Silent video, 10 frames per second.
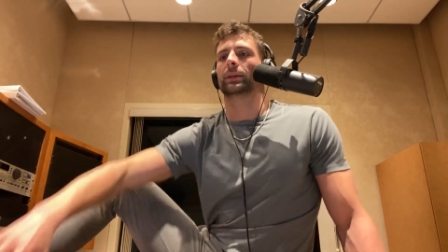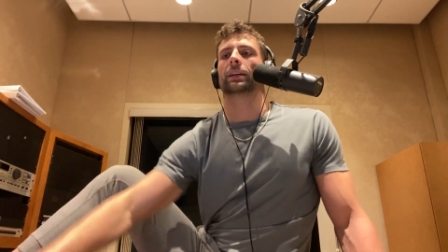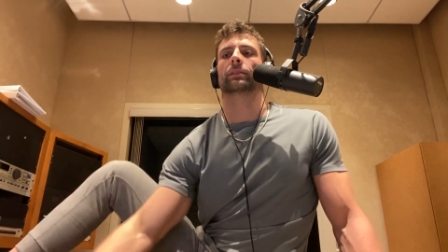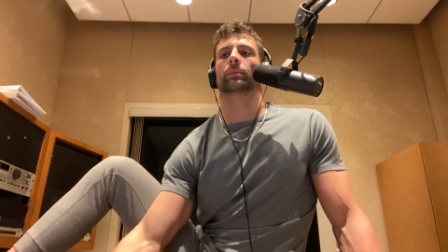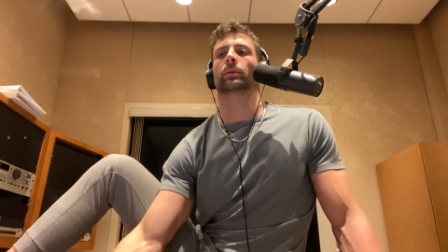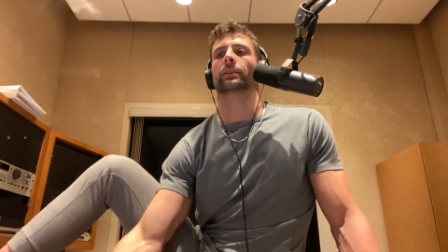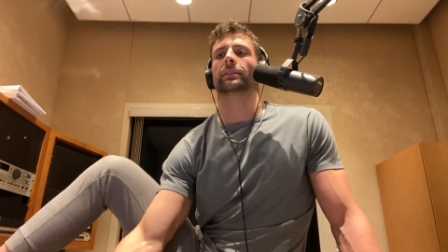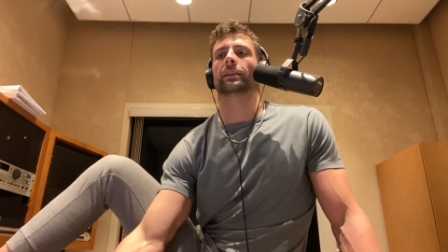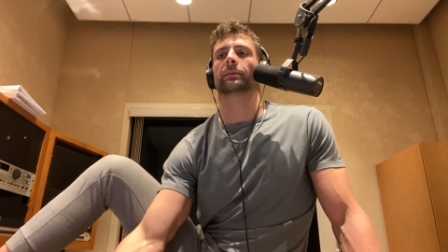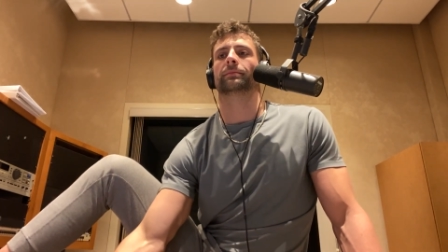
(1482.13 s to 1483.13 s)
Might have a point
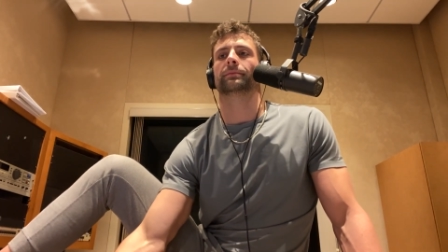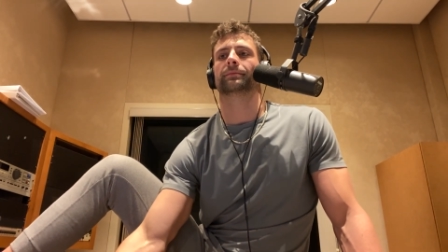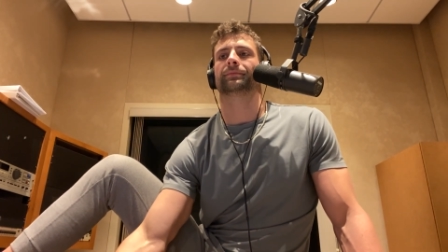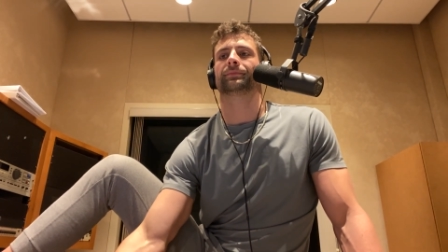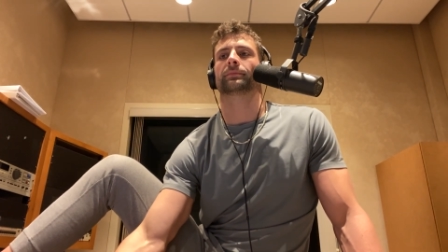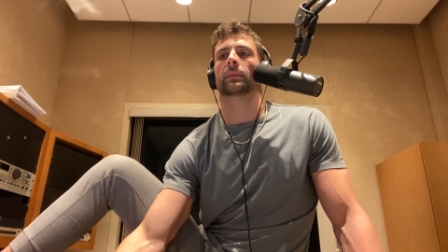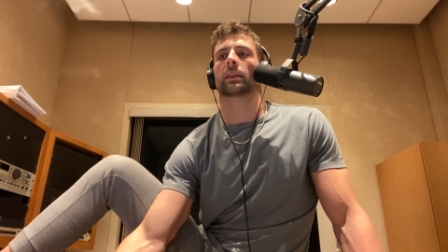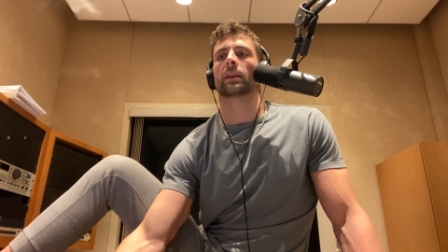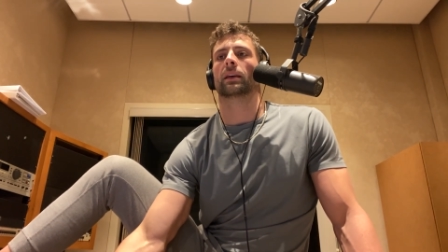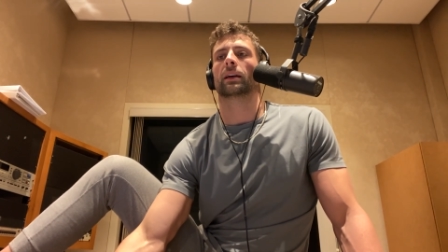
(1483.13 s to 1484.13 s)
there.
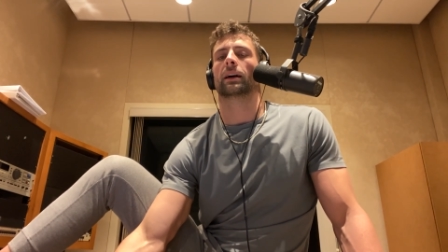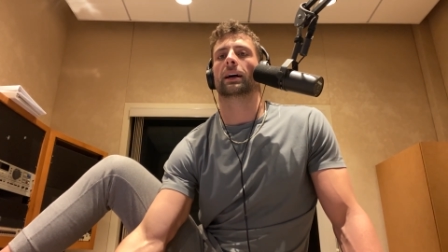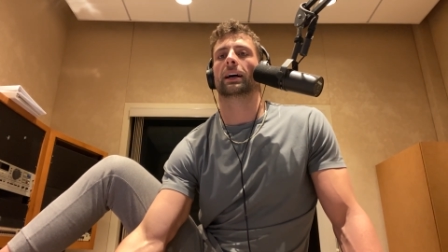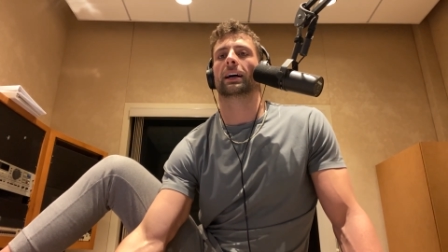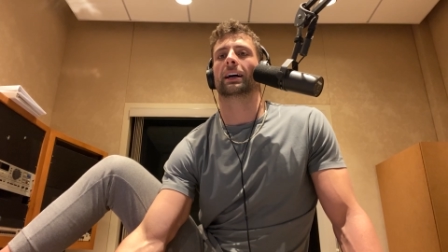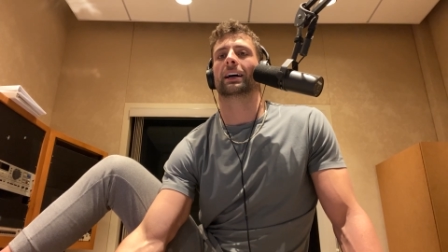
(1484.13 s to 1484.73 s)
All